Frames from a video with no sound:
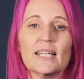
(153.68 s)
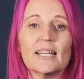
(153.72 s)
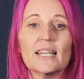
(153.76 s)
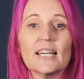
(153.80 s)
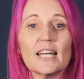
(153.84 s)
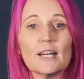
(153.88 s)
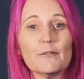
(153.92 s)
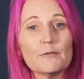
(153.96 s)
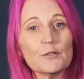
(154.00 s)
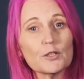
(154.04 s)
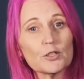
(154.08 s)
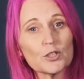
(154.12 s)

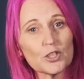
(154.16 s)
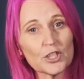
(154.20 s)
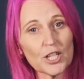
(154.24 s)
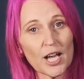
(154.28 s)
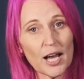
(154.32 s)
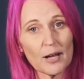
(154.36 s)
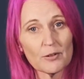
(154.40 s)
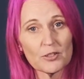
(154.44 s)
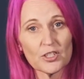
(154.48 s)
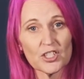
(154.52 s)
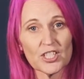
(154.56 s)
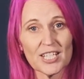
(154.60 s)
If your
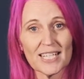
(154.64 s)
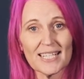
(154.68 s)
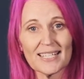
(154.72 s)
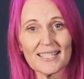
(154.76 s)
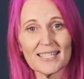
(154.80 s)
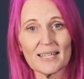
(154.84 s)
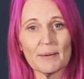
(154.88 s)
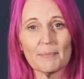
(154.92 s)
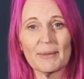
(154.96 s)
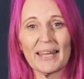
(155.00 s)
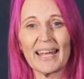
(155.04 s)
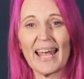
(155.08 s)
child shares
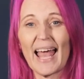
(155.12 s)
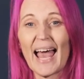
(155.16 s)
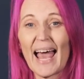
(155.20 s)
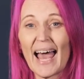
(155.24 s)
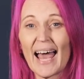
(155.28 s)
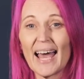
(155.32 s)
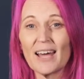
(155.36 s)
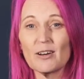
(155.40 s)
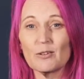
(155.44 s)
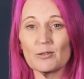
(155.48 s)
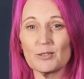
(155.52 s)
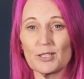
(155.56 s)
something
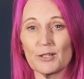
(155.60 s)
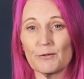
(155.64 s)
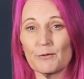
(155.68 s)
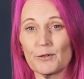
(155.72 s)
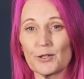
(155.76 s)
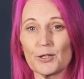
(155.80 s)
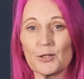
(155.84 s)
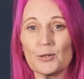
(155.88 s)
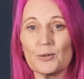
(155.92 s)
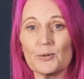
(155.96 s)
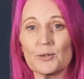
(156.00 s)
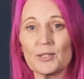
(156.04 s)
hard or
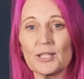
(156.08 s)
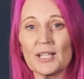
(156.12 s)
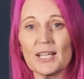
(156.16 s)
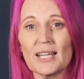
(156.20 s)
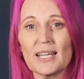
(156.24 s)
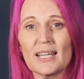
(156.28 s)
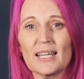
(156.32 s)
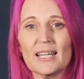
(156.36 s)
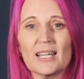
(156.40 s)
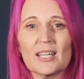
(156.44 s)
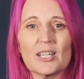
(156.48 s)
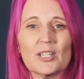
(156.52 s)
difficult,
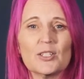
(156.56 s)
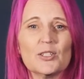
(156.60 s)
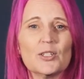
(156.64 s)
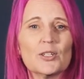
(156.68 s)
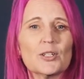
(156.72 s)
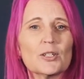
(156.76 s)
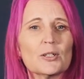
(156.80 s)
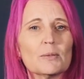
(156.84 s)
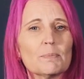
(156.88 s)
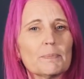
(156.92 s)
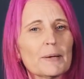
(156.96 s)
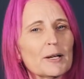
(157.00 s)
you
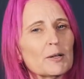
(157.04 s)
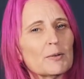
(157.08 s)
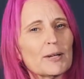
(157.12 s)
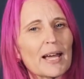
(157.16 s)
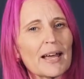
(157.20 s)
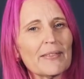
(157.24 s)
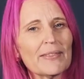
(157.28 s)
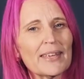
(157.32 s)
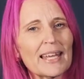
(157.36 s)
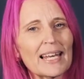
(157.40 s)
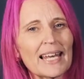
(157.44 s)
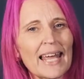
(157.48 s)
could build
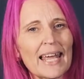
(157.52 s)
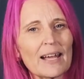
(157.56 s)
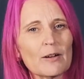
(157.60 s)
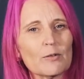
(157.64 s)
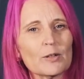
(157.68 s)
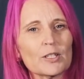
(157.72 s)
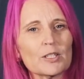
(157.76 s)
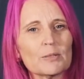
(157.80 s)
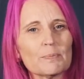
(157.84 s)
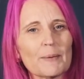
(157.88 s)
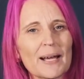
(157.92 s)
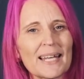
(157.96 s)
out their
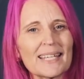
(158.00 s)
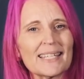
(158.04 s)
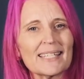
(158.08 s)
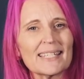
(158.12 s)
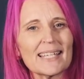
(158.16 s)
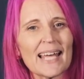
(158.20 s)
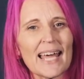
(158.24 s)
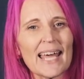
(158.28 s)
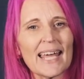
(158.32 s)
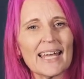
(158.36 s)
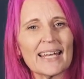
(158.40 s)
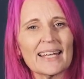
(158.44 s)
language by
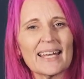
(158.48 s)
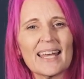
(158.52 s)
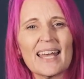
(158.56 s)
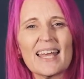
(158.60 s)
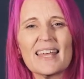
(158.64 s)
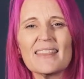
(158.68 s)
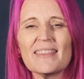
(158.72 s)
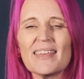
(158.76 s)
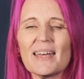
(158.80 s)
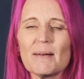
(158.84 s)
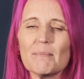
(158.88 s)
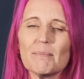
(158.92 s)

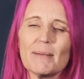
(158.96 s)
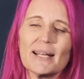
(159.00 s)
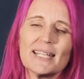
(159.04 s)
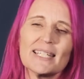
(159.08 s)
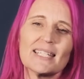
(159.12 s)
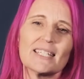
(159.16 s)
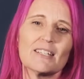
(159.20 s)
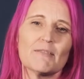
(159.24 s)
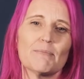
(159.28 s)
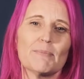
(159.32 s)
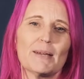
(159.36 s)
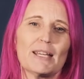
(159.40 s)
saying, that
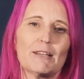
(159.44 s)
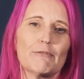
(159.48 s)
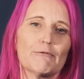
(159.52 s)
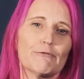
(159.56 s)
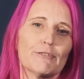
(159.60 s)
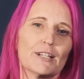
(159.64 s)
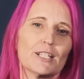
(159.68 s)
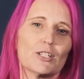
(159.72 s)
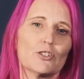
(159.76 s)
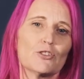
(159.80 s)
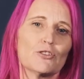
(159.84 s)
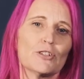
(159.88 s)
must have been
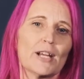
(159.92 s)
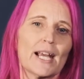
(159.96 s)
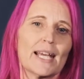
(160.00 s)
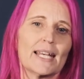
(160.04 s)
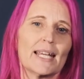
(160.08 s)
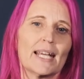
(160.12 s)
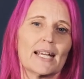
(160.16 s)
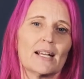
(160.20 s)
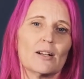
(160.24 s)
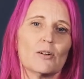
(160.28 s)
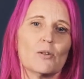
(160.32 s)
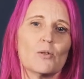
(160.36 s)

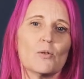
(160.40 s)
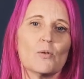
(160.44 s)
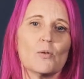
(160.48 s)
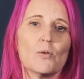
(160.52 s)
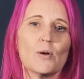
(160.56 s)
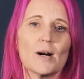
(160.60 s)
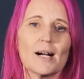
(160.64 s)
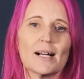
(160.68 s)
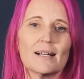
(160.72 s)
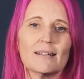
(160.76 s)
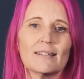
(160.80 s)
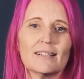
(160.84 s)
frustrating,
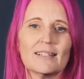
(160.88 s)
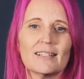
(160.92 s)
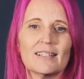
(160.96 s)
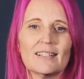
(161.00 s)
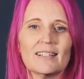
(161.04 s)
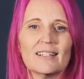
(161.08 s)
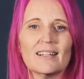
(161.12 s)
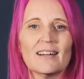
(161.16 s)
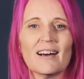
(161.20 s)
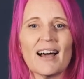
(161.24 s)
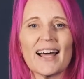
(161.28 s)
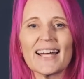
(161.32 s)
or
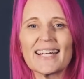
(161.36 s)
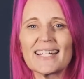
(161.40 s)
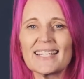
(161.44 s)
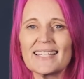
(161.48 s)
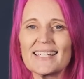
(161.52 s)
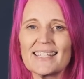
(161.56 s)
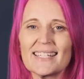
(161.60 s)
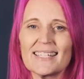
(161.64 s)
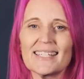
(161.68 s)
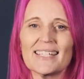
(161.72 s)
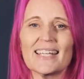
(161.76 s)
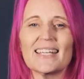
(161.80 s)
I can
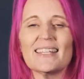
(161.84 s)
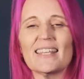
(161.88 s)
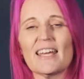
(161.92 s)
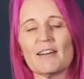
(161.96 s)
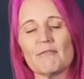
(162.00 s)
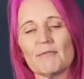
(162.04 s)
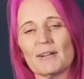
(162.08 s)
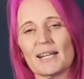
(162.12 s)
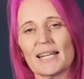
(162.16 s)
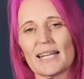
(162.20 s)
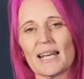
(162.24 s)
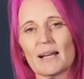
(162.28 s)
see that
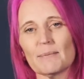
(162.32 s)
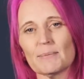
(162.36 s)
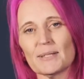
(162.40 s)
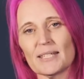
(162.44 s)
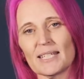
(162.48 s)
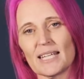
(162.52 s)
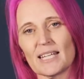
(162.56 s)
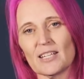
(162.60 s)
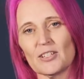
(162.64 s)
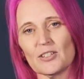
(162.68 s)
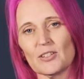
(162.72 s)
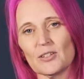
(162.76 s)
really
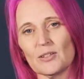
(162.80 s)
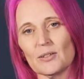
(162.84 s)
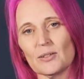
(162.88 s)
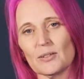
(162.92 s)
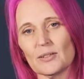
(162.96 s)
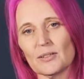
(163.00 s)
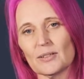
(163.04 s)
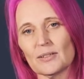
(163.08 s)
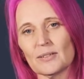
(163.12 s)
upset you.